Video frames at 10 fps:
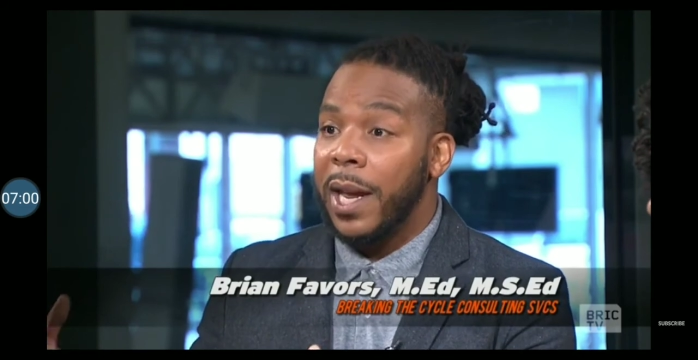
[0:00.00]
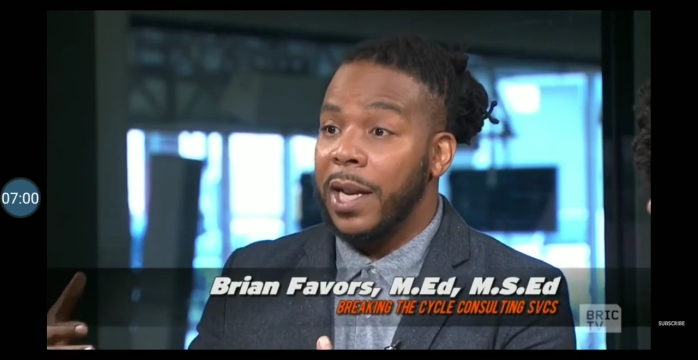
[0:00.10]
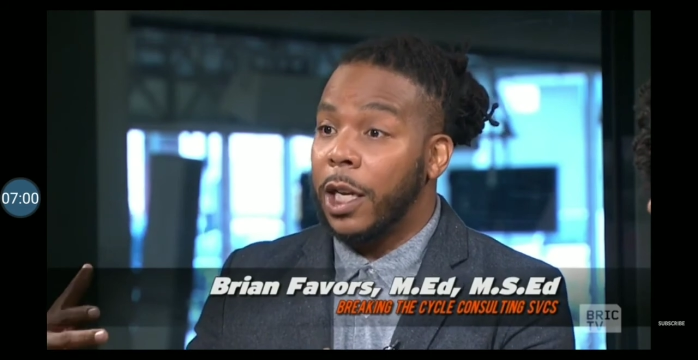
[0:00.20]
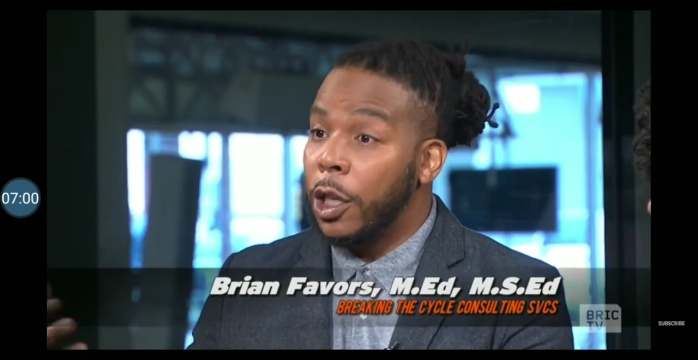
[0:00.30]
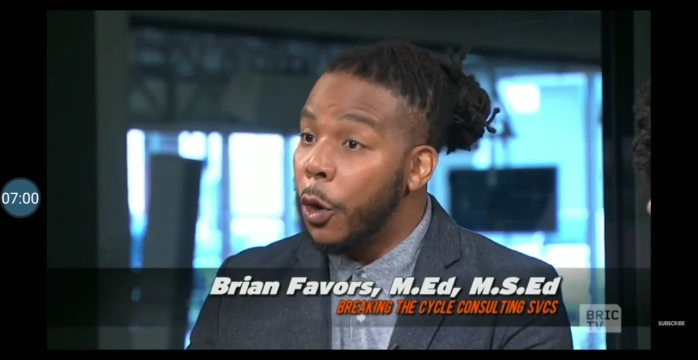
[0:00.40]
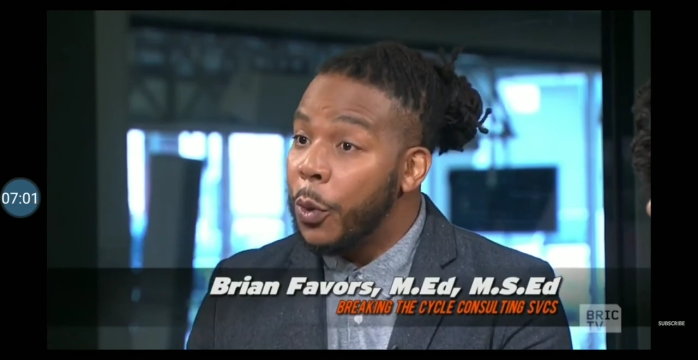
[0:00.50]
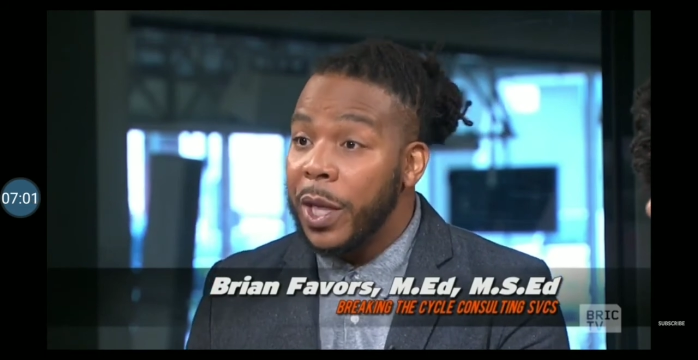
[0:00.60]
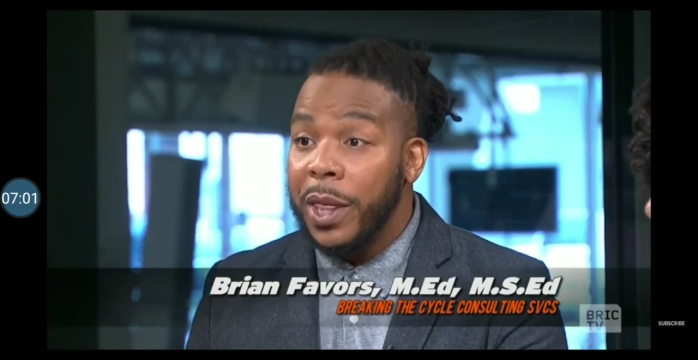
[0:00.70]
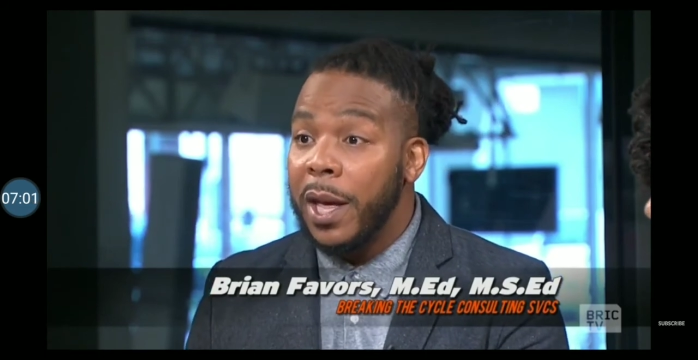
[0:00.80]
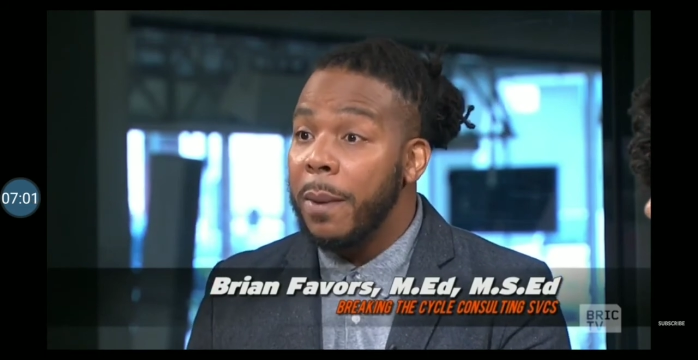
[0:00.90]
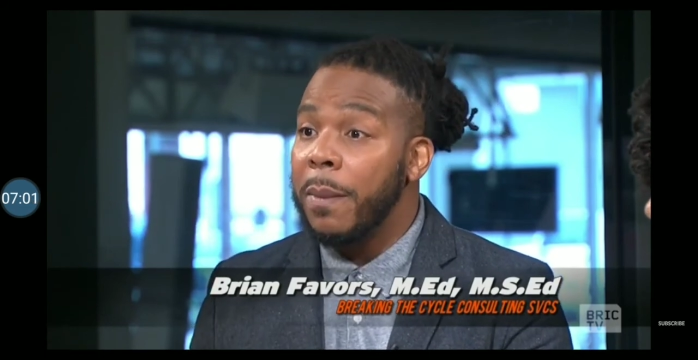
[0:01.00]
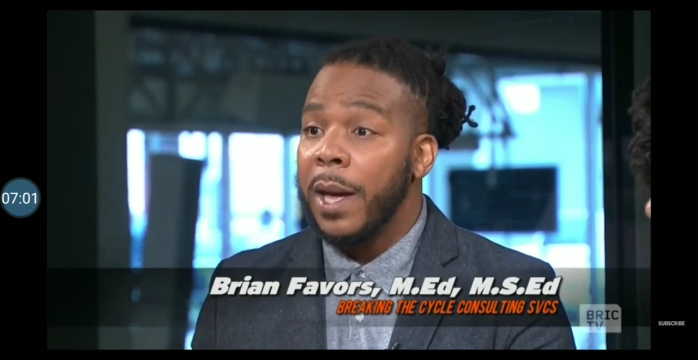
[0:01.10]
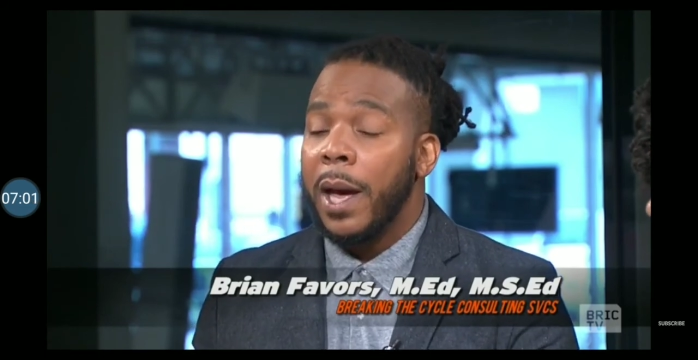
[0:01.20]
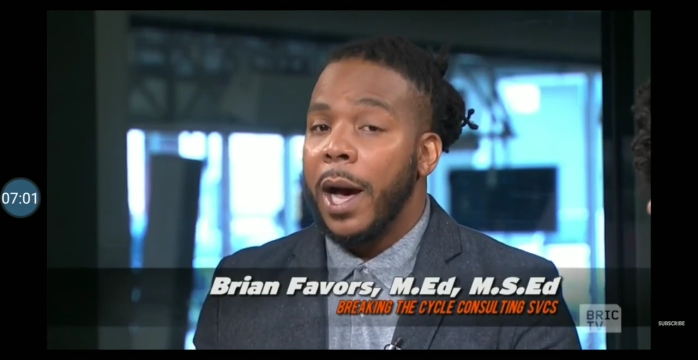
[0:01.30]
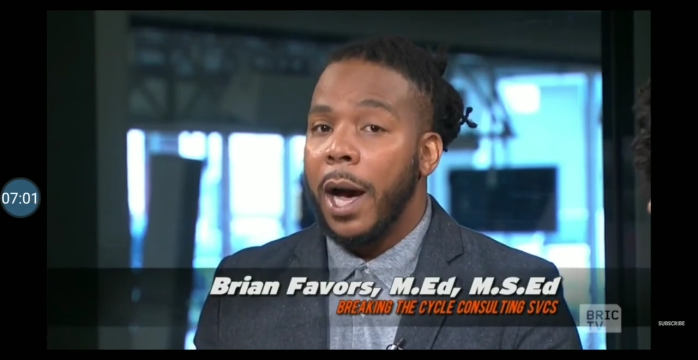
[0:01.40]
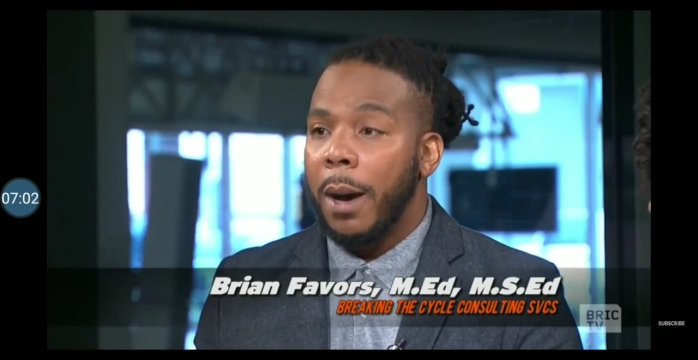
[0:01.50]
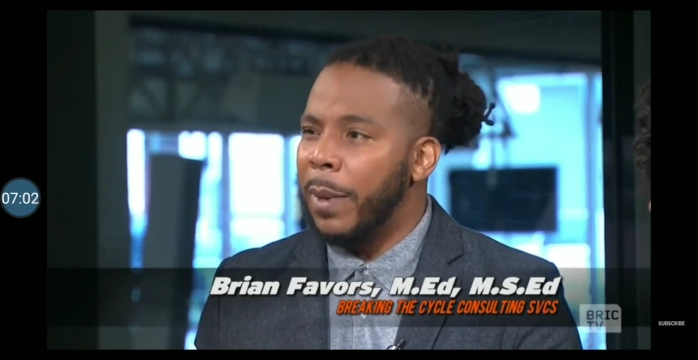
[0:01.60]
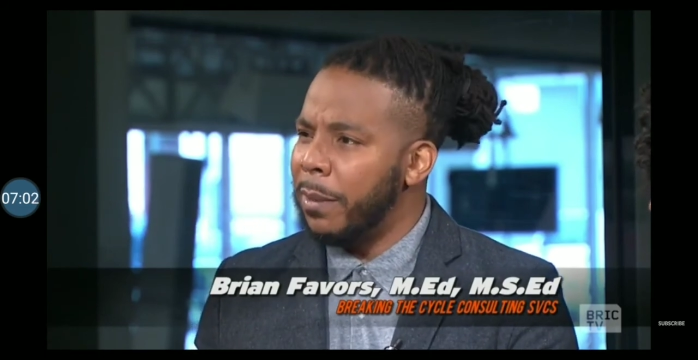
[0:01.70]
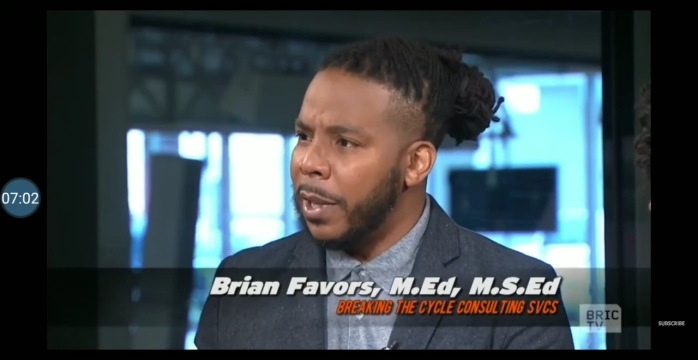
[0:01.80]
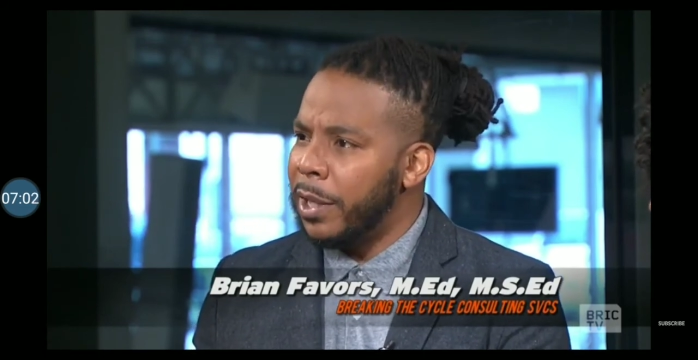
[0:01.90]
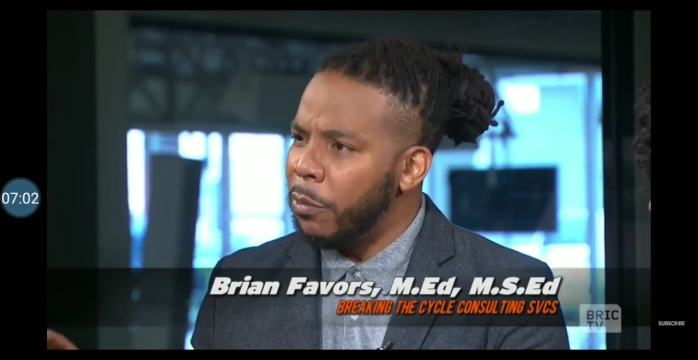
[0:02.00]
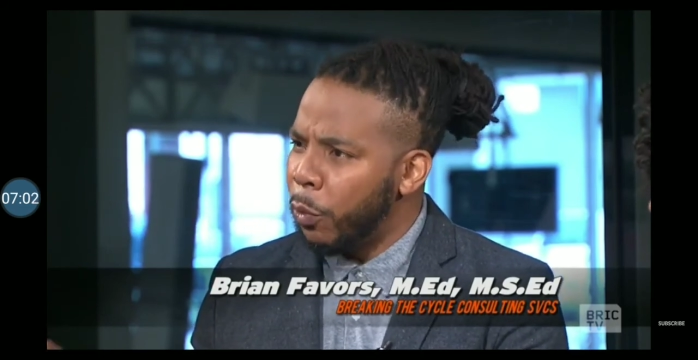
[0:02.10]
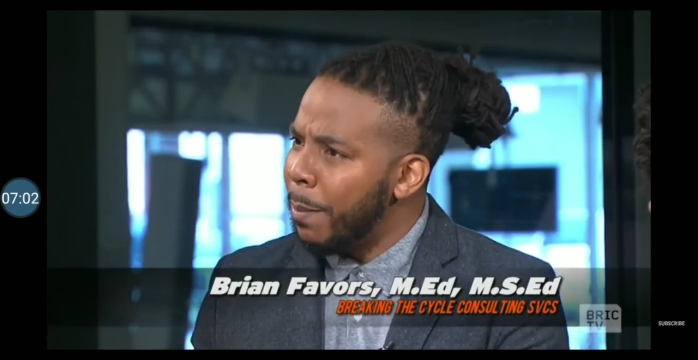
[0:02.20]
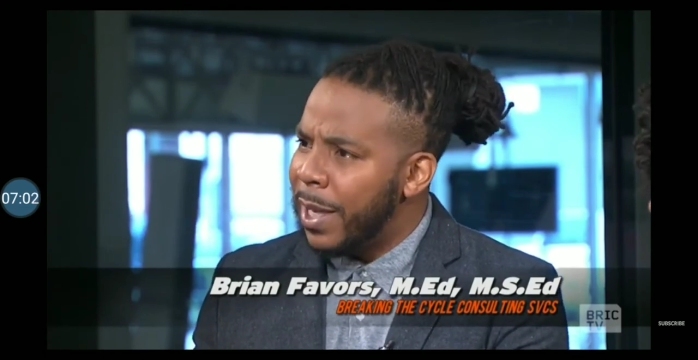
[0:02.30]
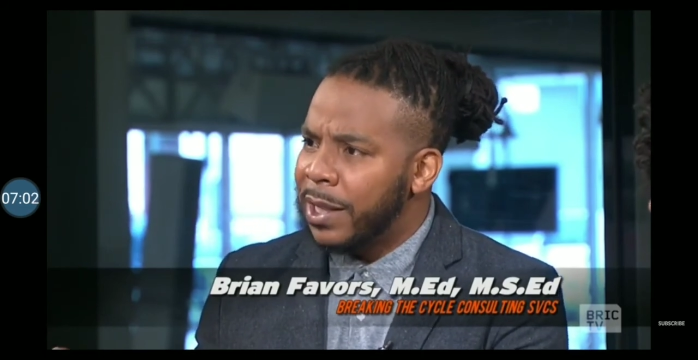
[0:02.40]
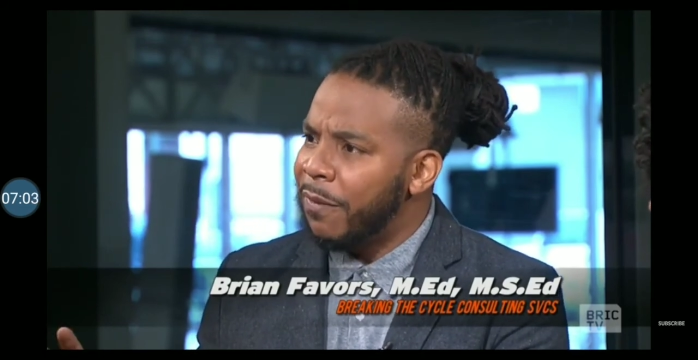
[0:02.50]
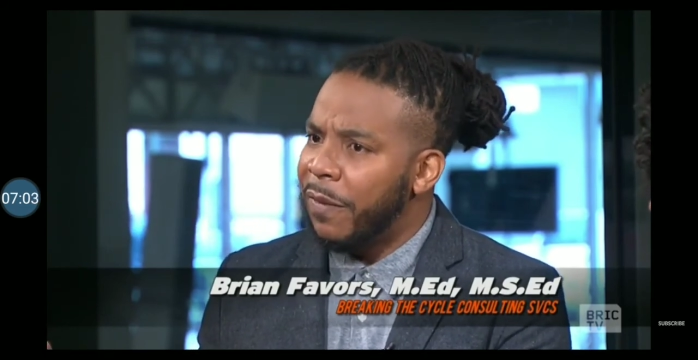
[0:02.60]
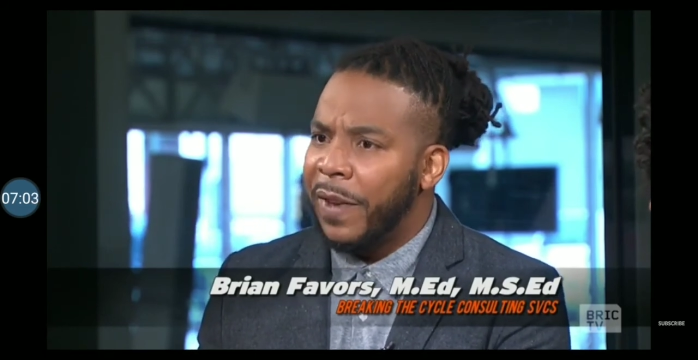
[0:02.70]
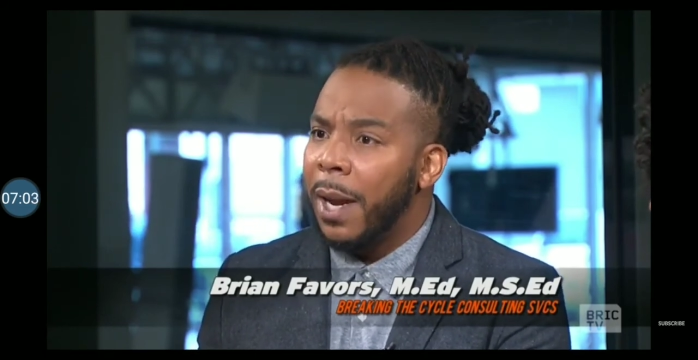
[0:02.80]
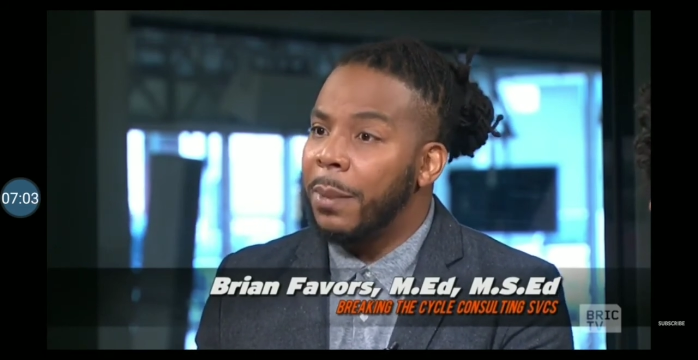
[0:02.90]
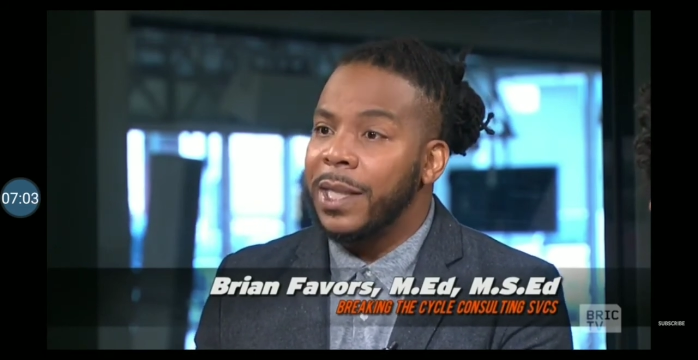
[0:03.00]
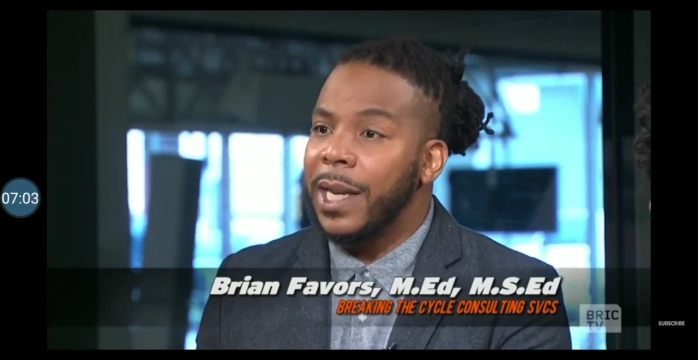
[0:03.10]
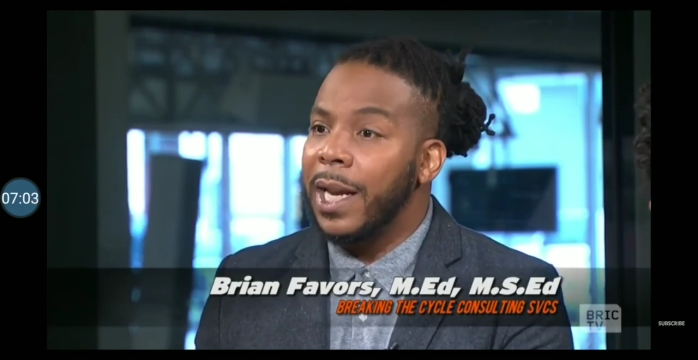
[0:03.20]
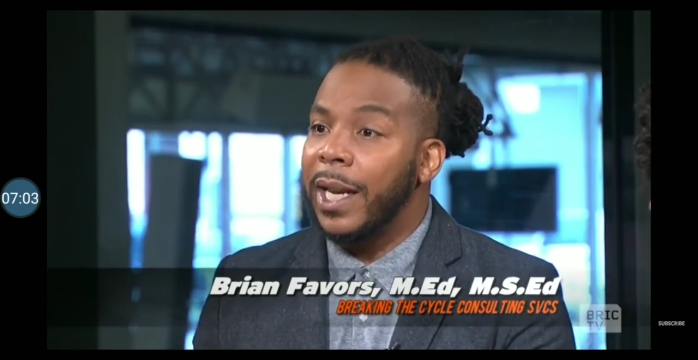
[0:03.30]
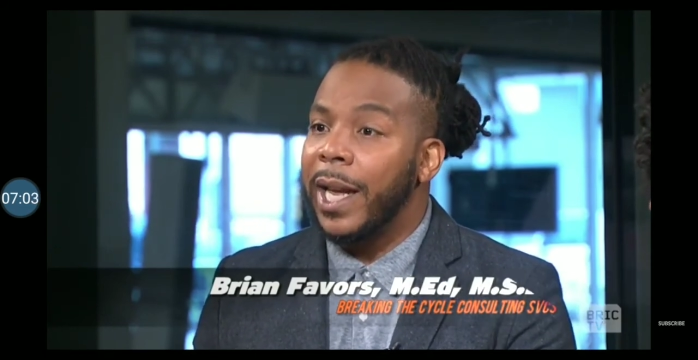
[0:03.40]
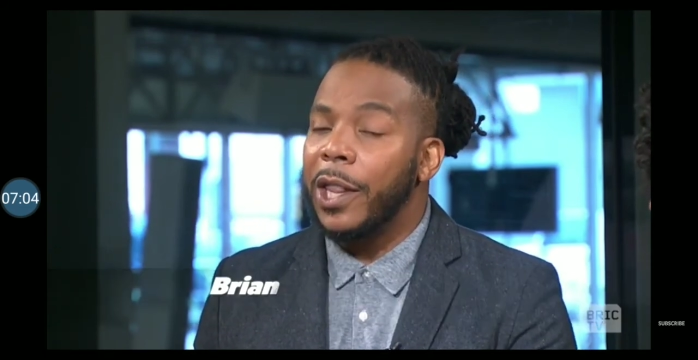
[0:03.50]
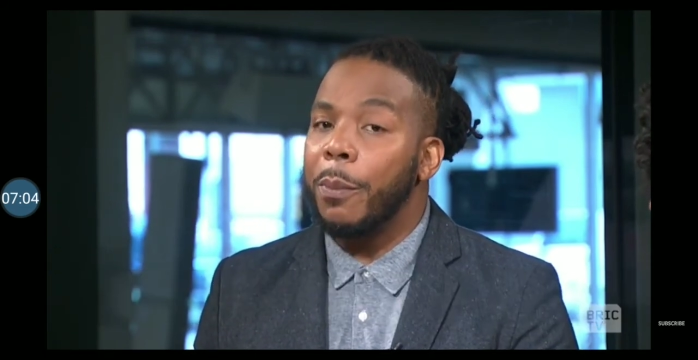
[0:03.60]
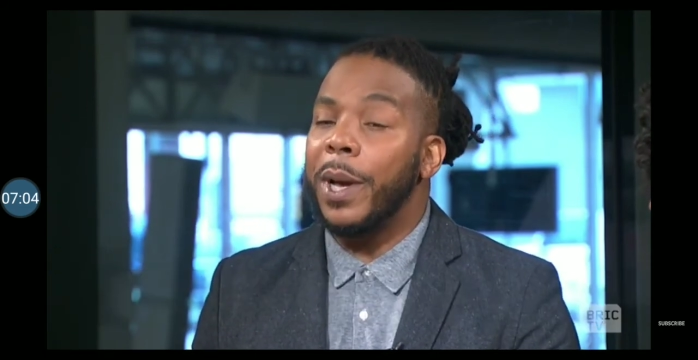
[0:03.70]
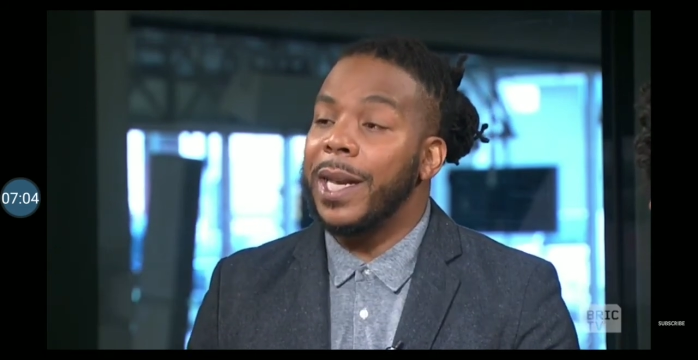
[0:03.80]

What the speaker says: and clothing them, and remnants of the family staying together.